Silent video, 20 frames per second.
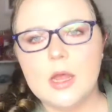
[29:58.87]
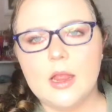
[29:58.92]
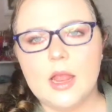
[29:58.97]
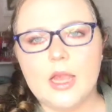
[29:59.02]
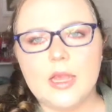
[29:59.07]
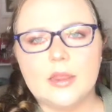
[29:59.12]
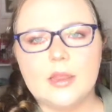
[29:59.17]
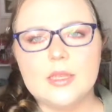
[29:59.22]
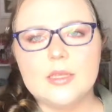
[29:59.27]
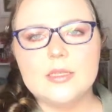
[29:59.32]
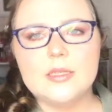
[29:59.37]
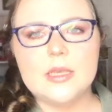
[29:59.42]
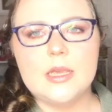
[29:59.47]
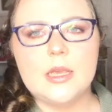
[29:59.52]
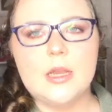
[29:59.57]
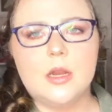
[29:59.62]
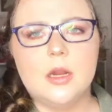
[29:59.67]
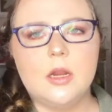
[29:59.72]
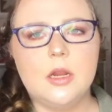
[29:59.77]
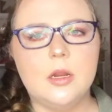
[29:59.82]
like this
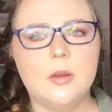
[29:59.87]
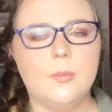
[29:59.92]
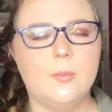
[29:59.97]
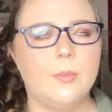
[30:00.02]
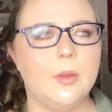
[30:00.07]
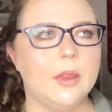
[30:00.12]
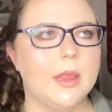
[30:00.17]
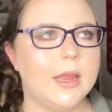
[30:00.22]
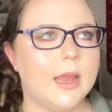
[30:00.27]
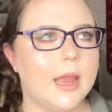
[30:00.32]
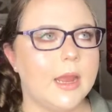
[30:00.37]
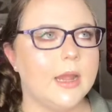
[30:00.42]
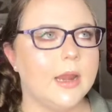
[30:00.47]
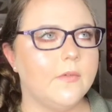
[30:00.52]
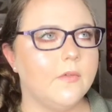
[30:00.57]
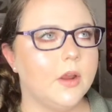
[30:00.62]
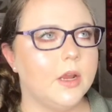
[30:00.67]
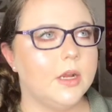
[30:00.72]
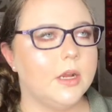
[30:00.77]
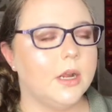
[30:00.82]
year, but like I
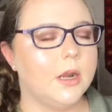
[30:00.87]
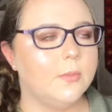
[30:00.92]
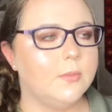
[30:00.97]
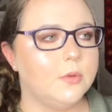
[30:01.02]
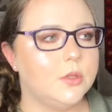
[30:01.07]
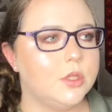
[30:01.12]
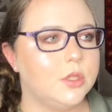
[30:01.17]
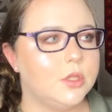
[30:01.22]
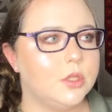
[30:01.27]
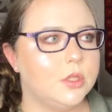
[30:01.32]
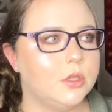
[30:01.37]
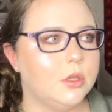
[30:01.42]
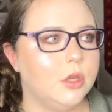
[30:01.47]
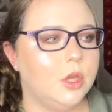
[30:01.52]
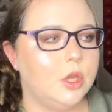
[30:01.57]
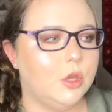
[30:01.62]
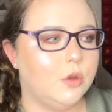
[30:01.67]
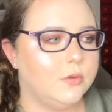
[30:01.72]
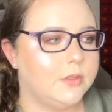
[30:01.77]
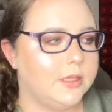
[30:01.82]
never ended up
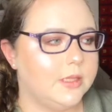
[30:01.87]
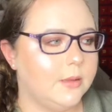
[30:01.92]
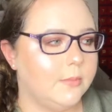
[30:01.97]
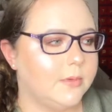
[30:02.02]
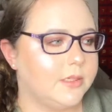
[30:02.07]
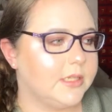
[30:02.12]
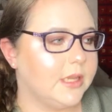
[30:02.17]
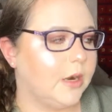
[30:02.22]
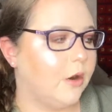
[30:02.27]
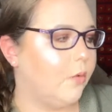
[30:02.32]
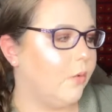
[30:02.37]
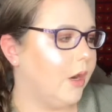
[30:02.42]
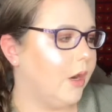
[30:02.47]
using them because I don't